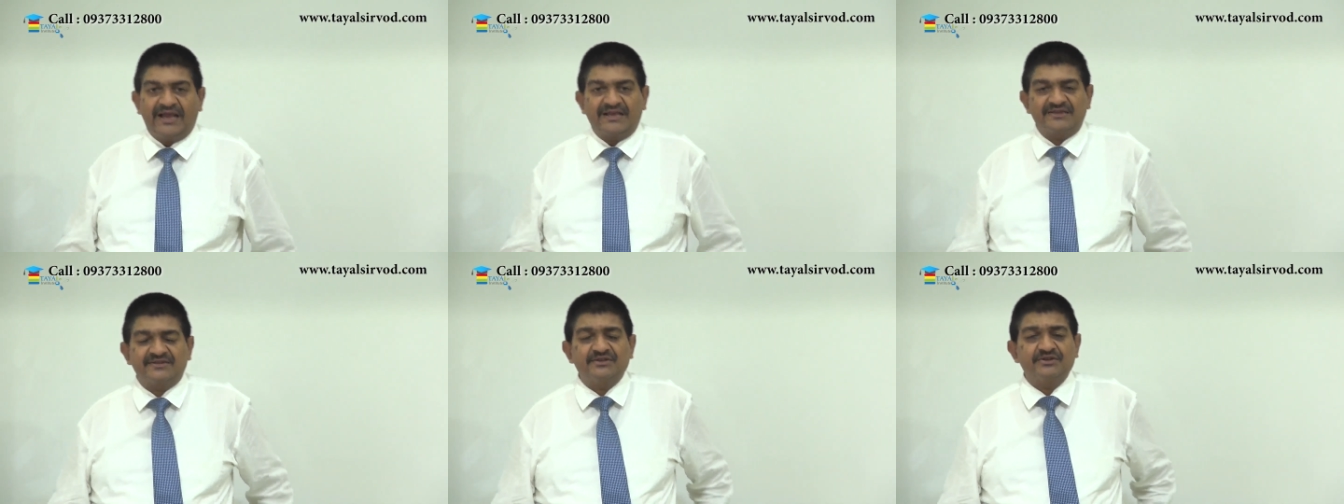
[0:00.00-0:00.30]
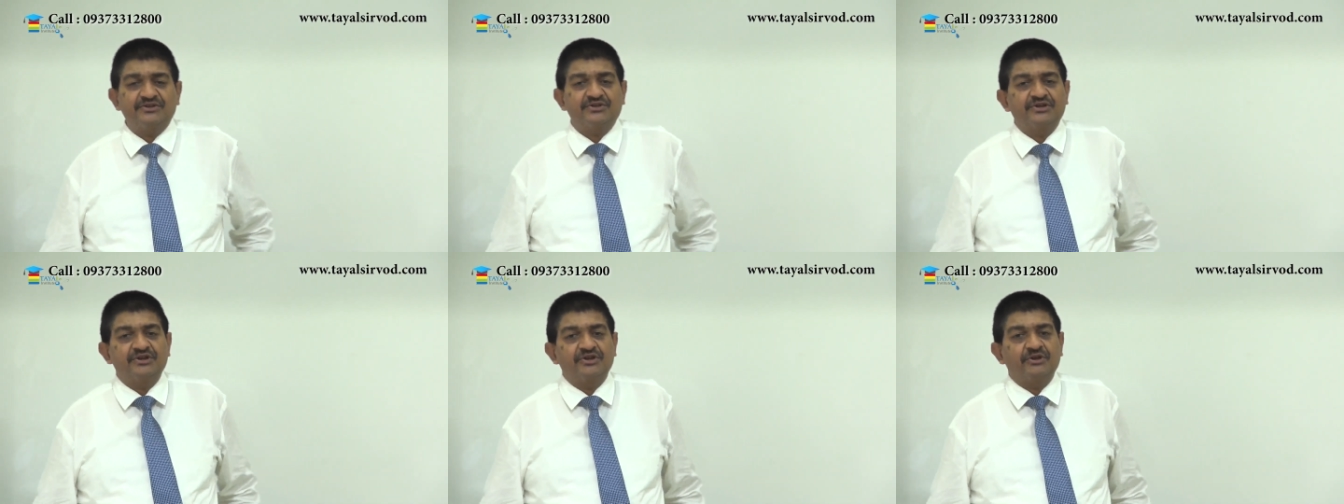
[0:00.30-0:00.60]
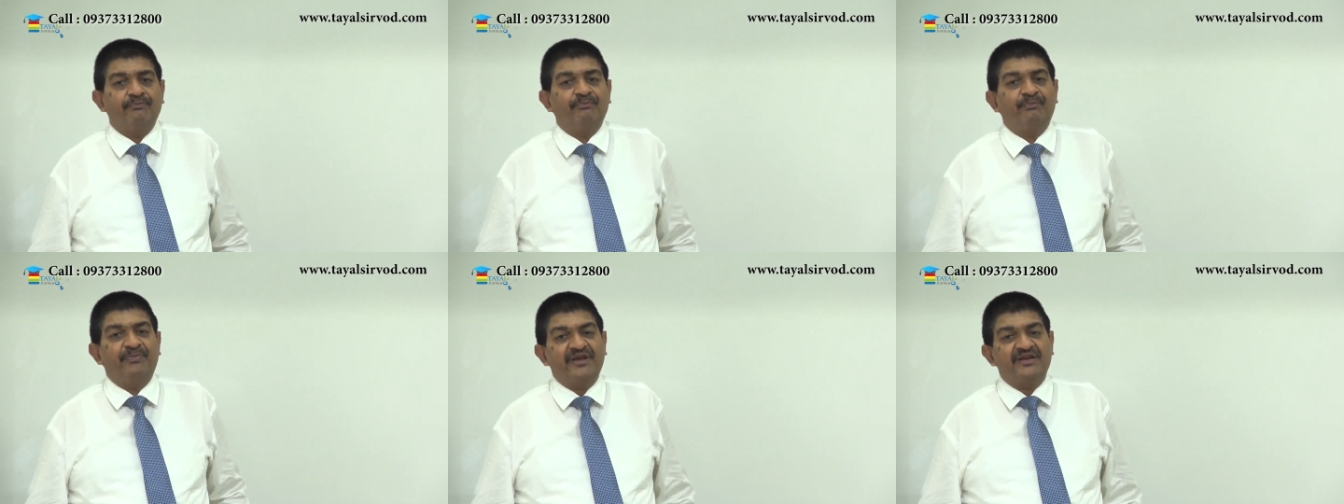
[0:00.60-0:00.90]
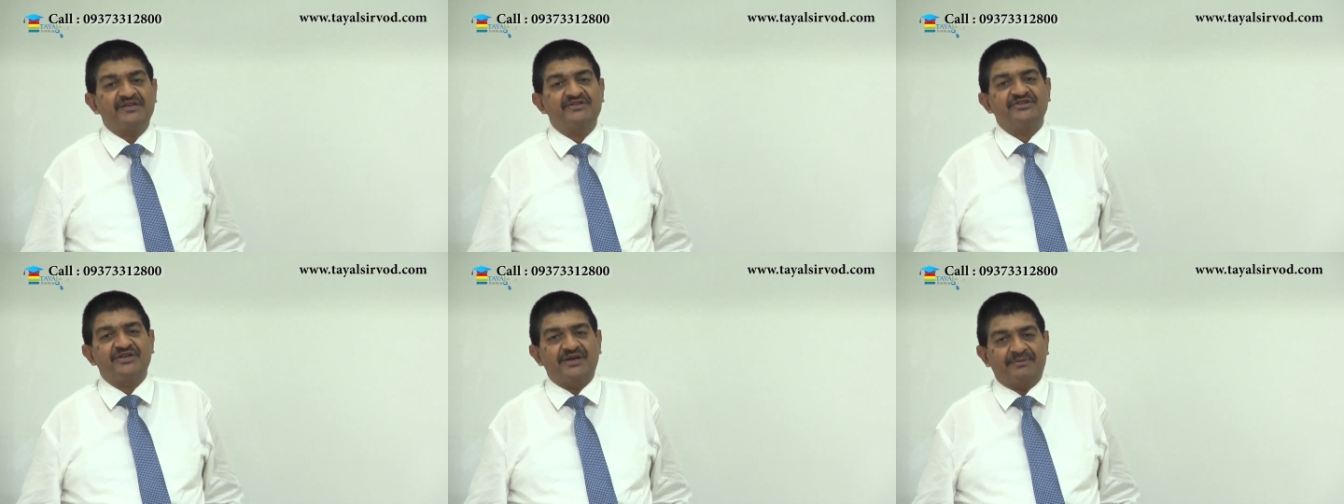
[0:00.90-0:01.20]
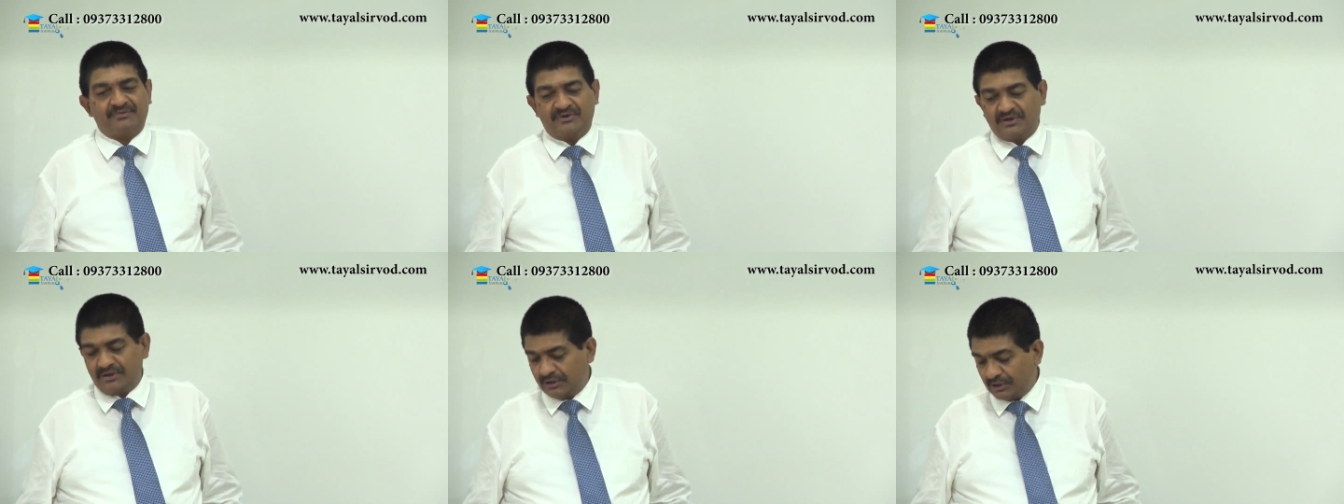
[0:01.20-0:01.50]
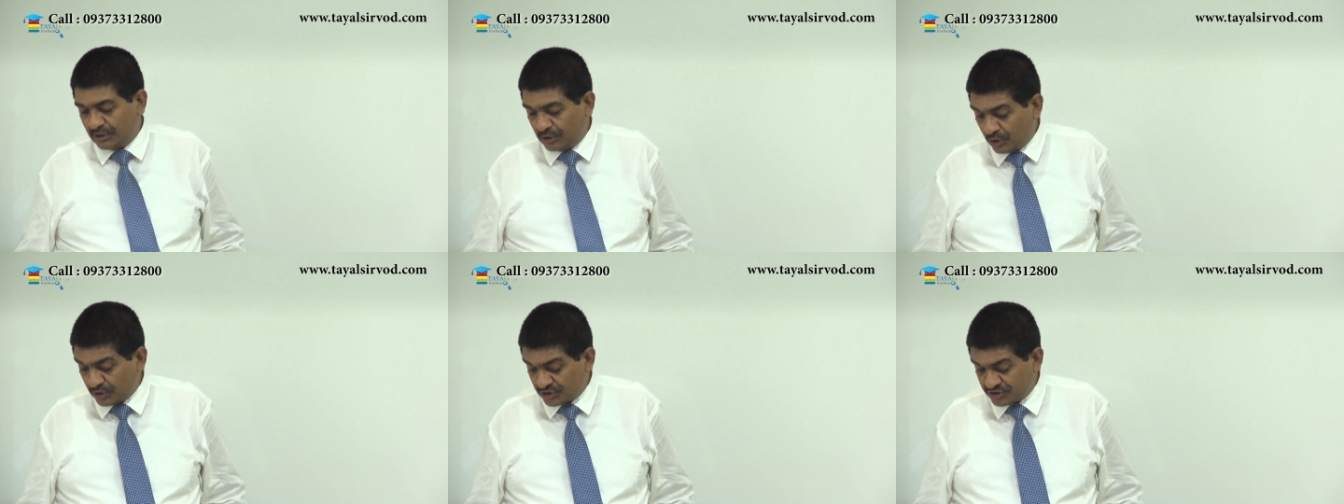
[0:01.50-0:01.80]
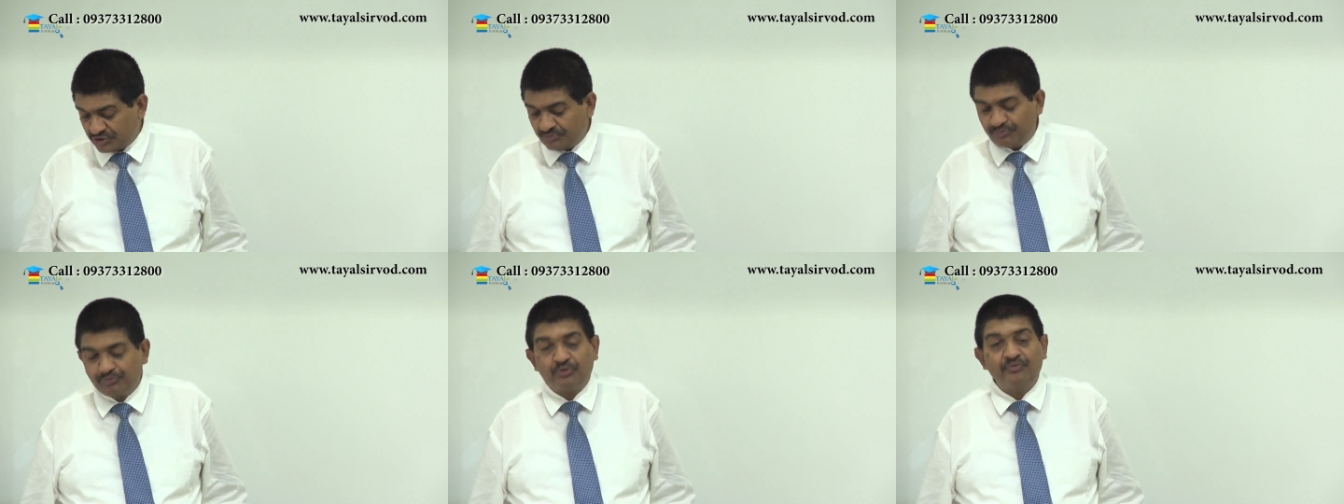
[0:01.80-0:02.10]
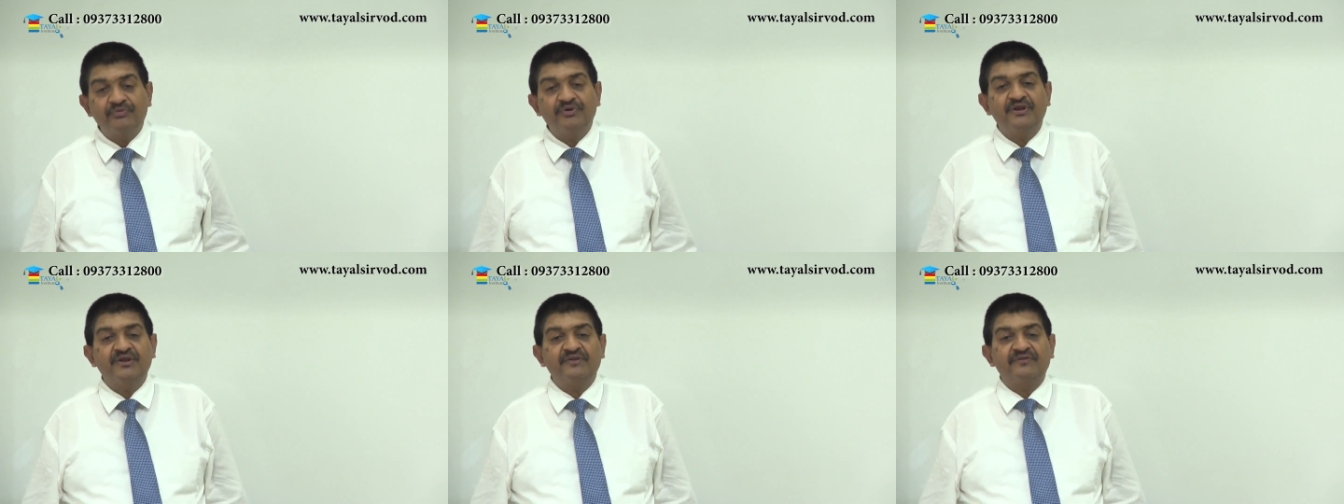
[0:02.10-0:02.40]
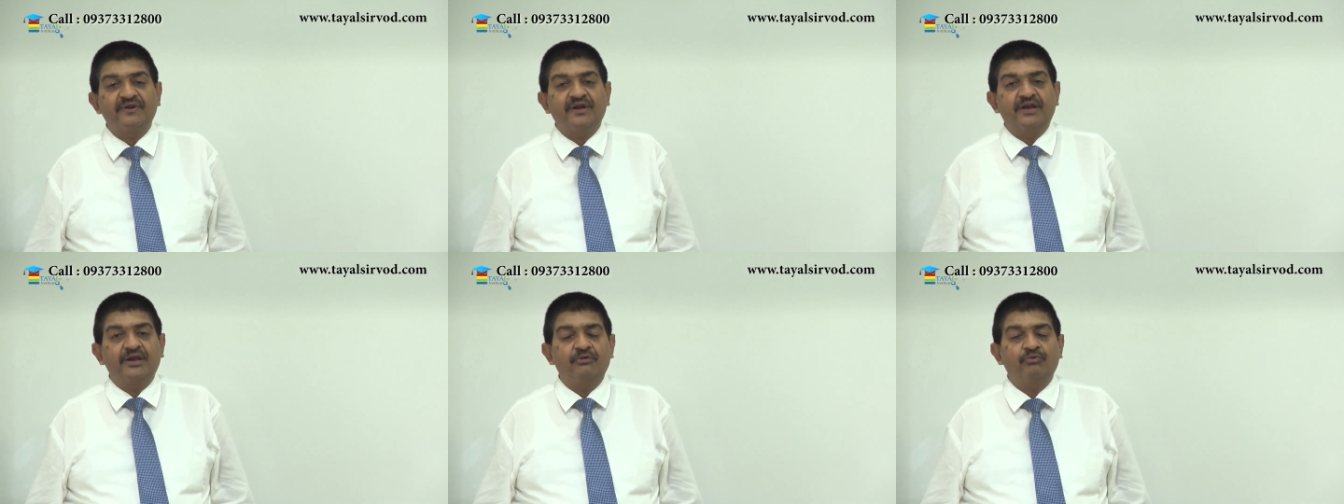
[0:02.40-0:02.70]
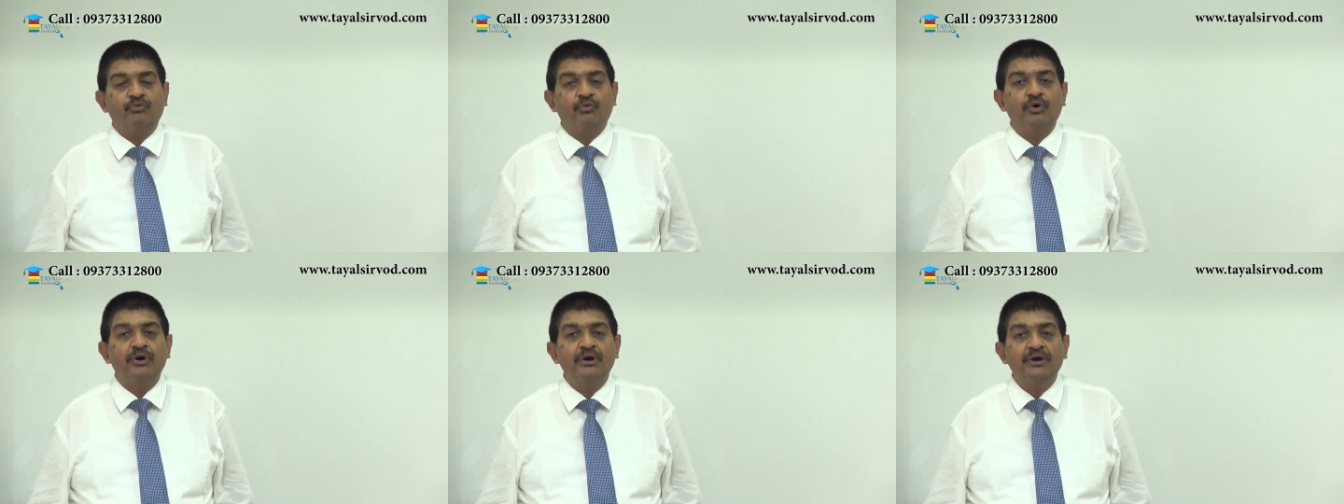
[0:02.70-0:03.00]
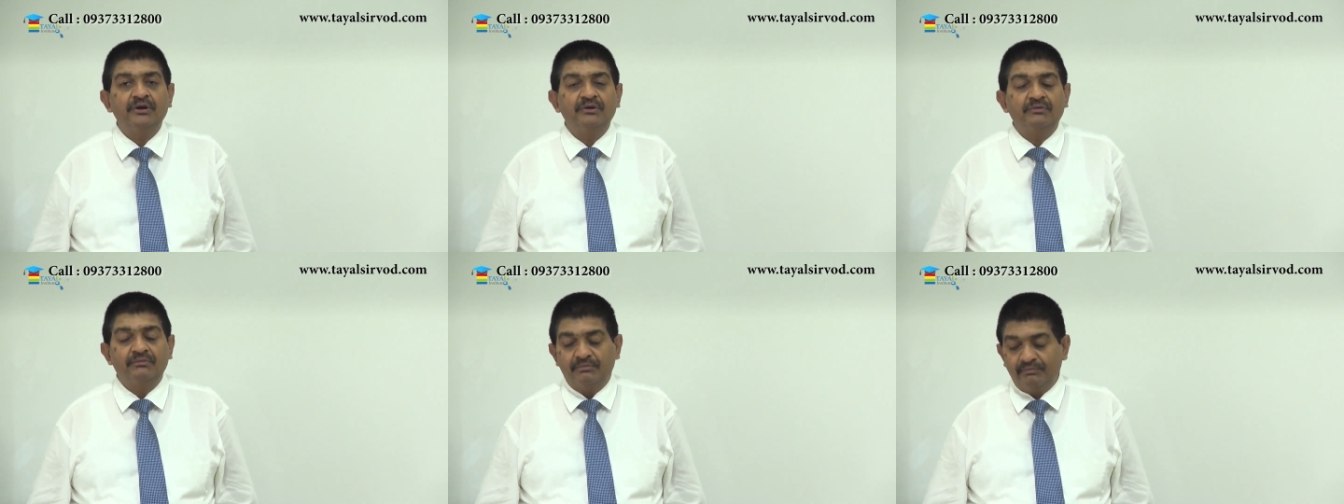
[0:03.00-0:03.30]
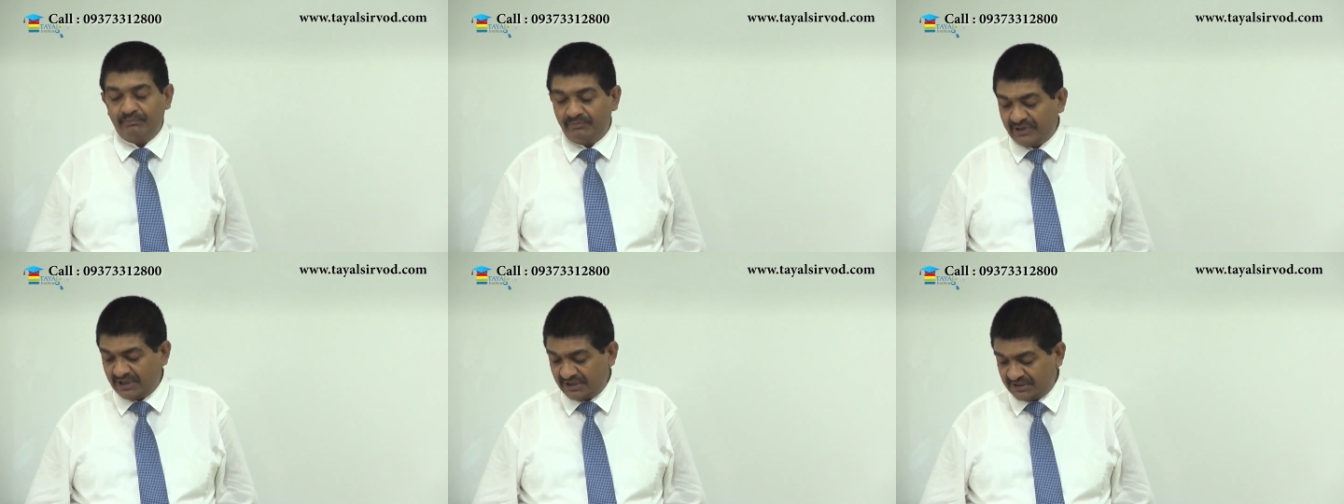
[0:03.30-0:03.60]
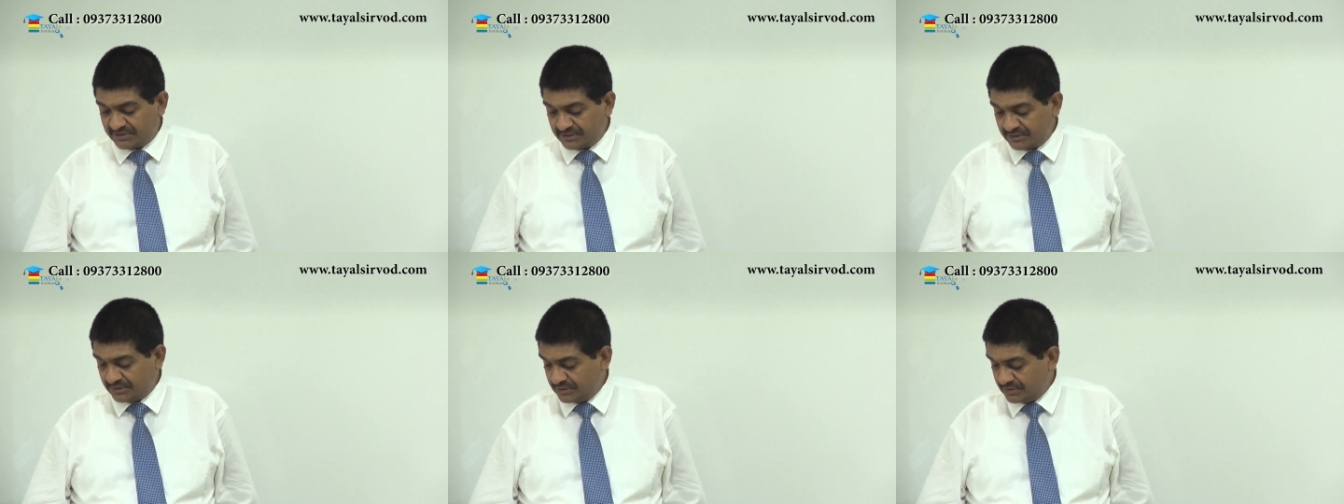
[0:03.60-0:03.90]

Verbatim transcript: as such it is a big chapter, lots of provisions are involved, but